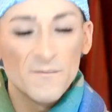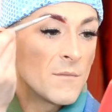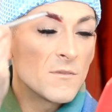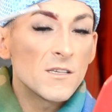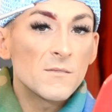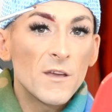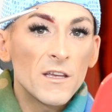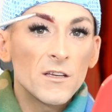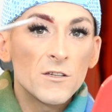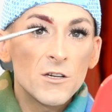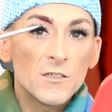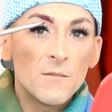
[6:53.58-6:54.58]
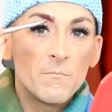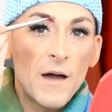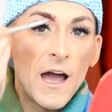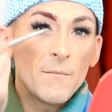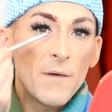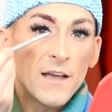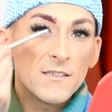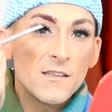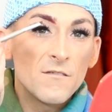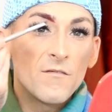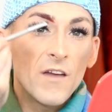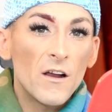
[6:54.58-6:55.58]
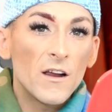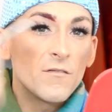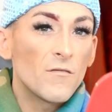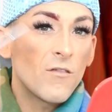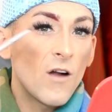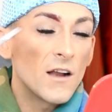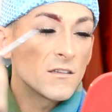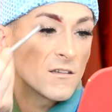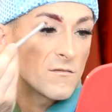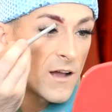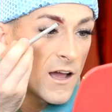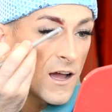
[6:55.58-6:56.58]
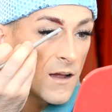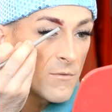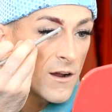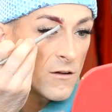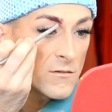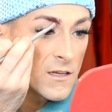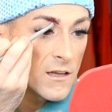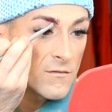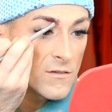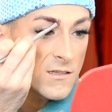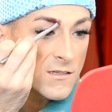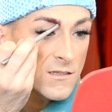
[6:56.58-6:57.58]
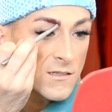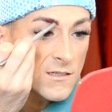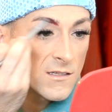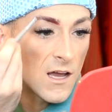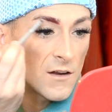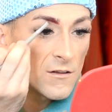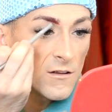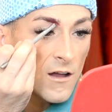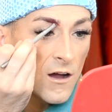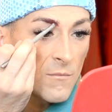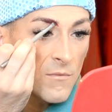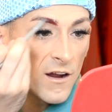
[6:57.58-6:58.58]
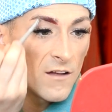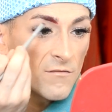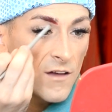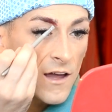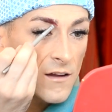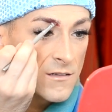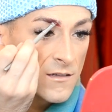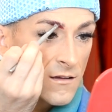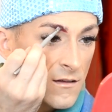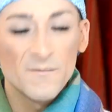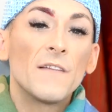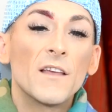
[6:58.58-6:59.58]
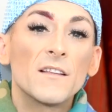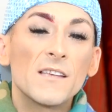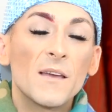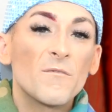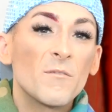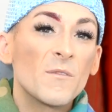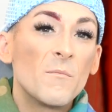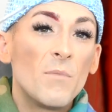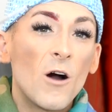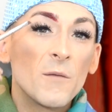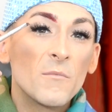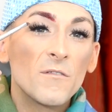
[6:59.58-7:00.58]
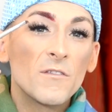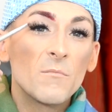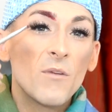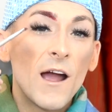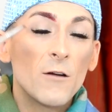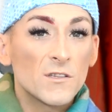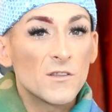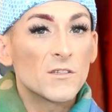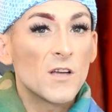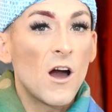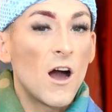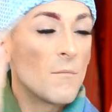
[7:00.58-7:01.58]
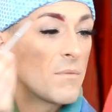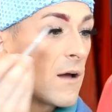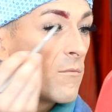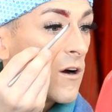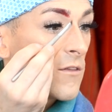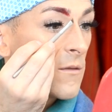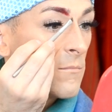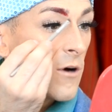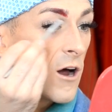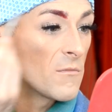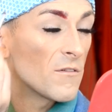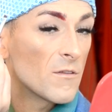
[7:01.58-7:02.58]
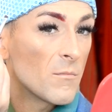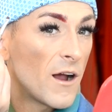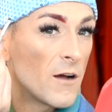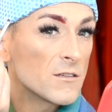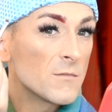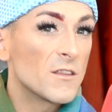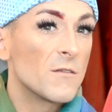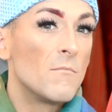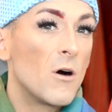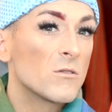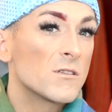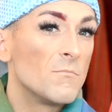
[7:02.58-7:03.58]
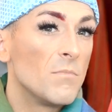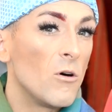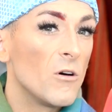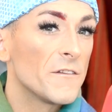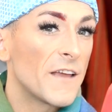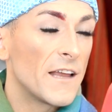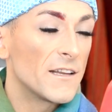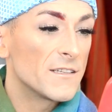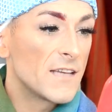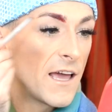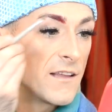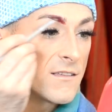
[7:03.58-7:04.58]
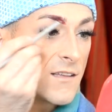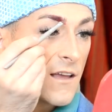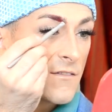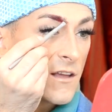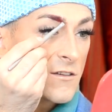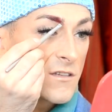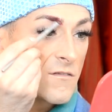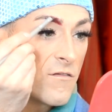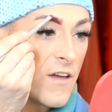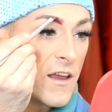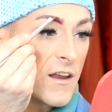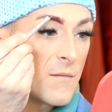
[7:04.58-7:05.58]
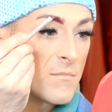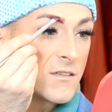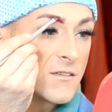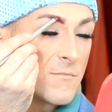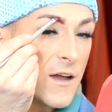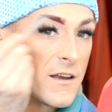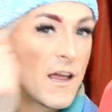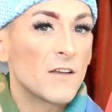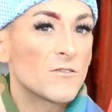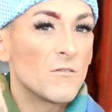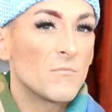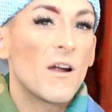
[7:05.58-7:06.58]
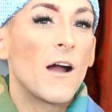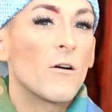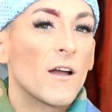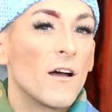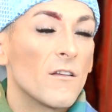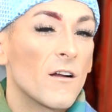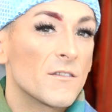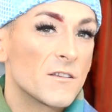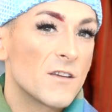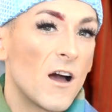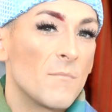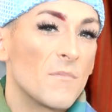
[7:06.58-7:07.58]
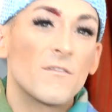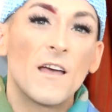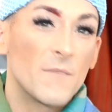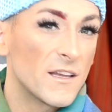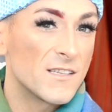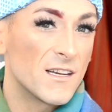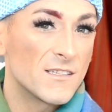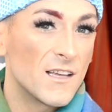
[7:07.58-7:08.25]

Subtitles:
I'm just making sure to bypass the very front of my eyebrow to give a subtle ombre effect. And then same from the bottom of the brow to the top. want the bottom of the brow to be the most bold and intense and then just fade up into my natural brow color at the top, if that makes any